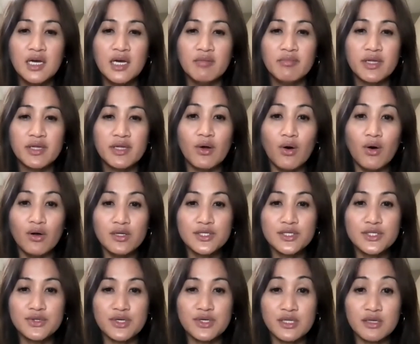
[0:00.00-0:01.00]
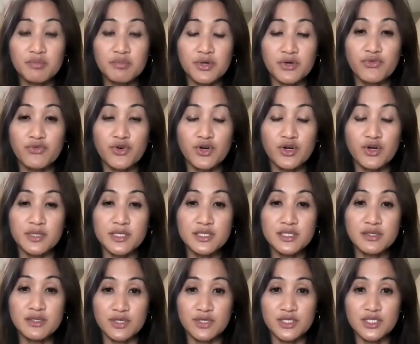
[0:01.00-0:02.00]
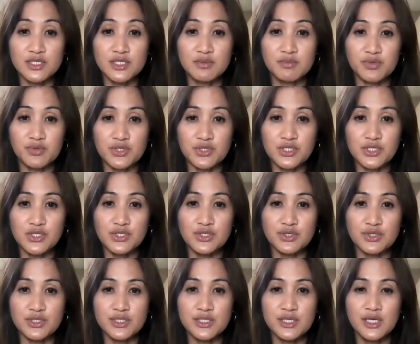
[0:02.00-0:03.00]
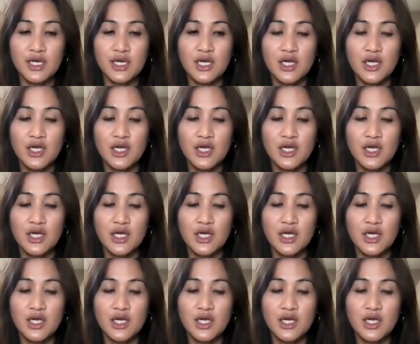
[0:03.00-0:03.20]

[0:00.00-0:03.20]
but also in the performance of these procedures.